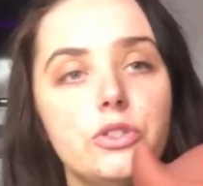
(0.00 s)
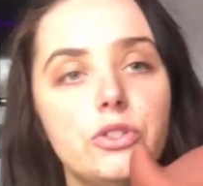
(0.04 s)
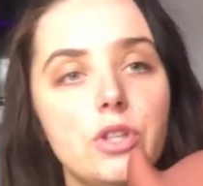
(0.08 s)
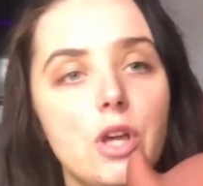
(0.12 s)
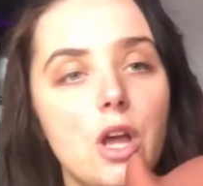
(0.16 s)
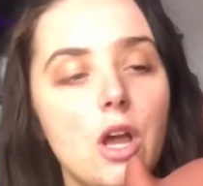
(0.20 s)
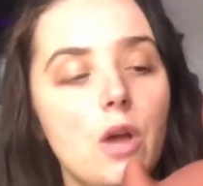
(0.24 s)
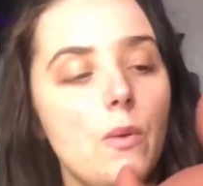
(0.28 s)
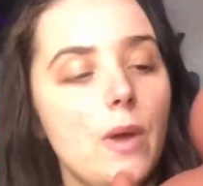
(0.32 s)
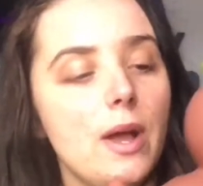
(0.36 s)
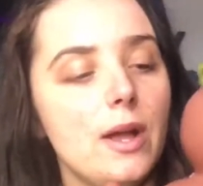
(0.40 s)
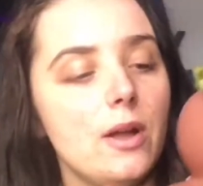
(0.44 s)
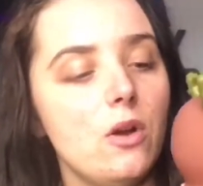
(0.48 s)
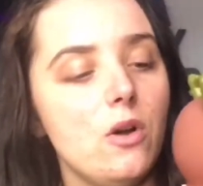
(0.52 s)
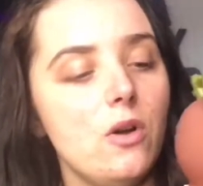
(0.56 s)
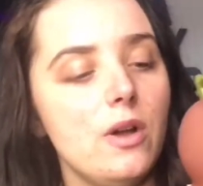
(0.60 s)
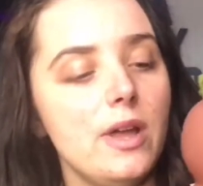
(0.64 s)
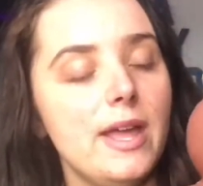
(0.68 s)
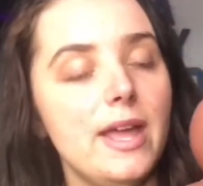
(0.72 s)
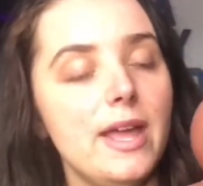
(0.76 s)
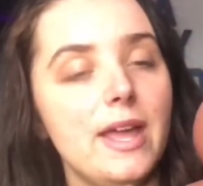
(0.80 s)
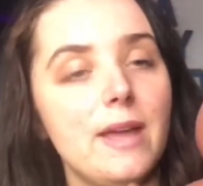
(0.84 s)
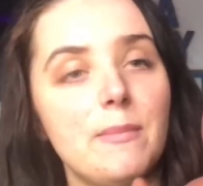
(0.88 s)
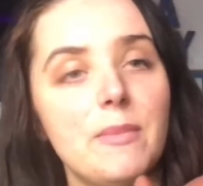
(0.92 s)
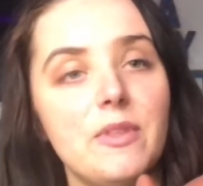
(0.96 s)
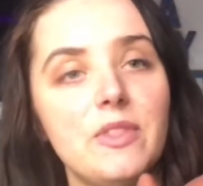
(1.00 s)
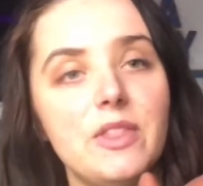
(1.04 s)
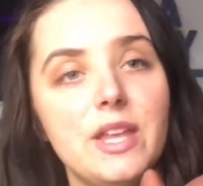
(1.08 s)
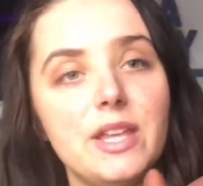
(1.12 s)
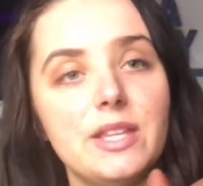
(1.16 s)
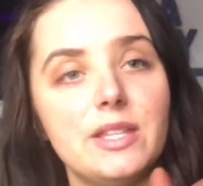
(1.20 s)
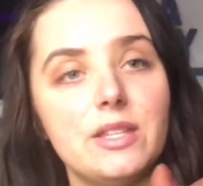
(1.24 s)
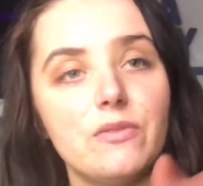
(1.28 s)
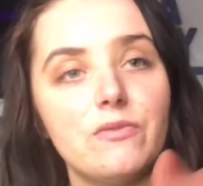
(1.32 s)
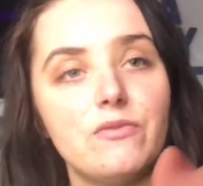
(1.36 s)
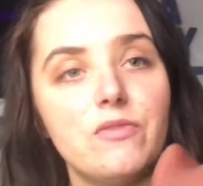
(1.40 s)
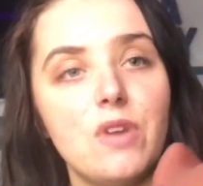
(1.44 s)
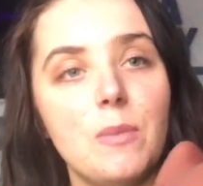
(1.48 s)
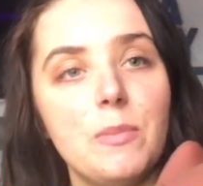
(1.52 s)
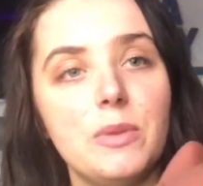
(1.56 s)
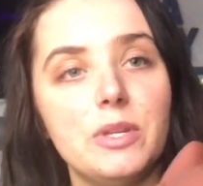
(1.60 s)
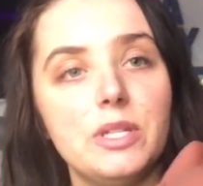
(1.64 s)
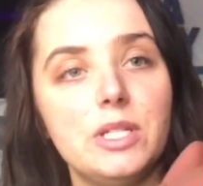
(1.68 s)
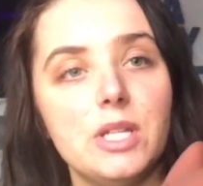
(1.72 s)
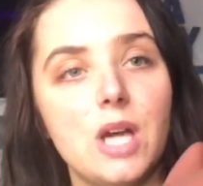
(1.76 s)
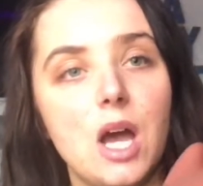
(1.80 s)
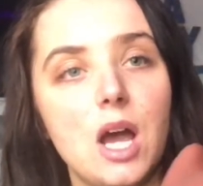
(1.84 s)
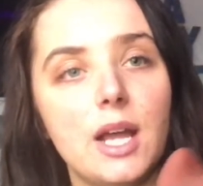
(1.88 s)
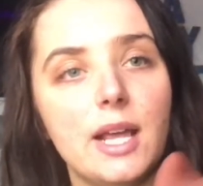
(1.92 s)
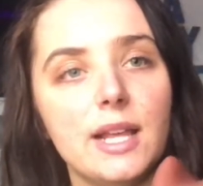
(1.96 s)
I got him this rubber
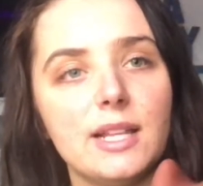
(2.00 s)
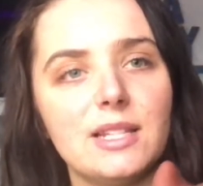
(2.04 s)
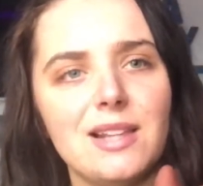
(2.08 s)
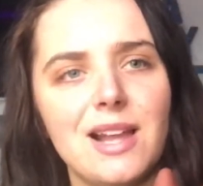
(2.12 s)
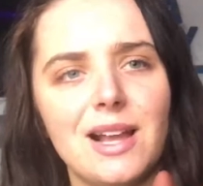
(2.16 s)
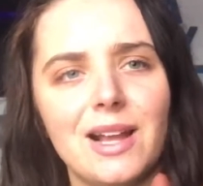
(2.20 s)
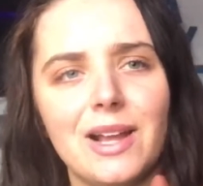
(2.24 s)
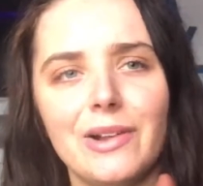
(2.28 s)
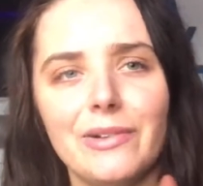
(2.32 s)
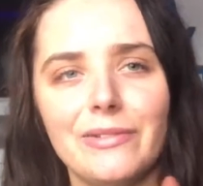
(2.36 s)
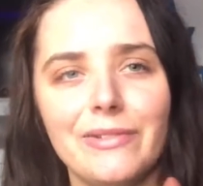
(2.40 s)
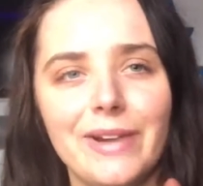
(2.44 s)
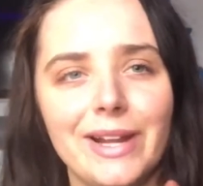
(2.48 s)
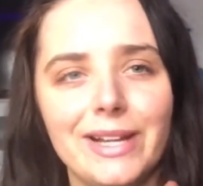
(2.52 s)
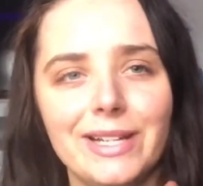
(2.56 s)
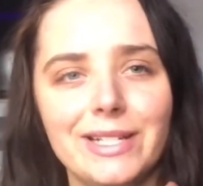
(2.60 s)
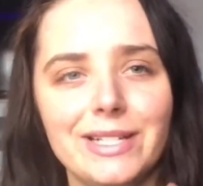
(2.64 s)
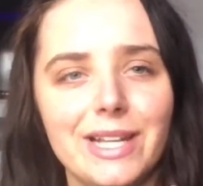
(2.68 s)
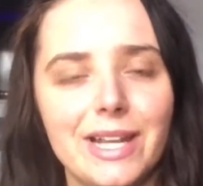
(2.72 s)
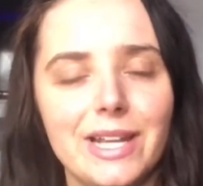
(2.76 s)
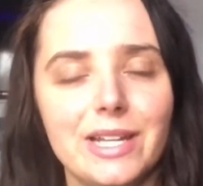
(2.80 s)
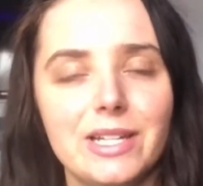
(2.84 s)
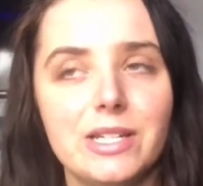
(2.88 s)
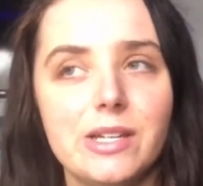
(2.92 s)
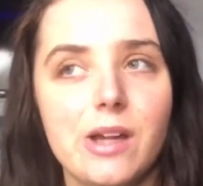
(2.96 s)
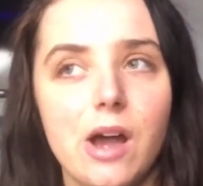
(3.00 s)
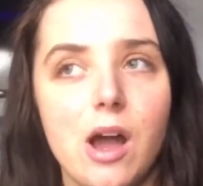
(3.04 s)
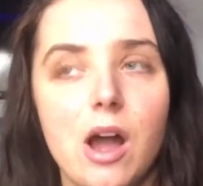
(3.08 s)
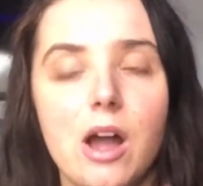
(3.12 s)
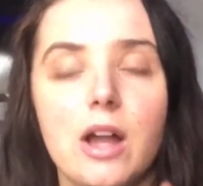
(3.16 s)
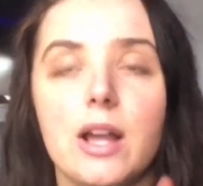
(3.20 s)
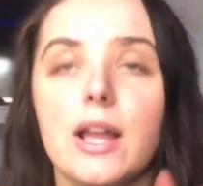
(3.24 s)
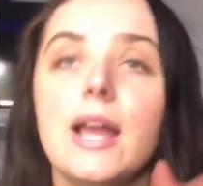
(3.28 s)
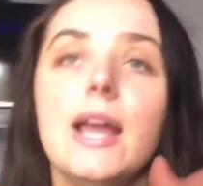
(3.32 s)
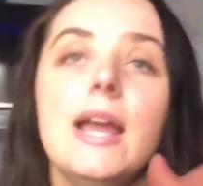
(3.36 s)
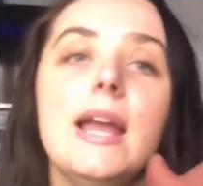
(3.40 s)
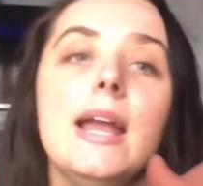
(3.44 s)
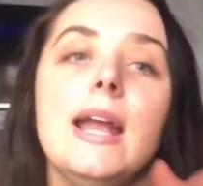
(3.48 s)
duck. It's like a reindeer duck.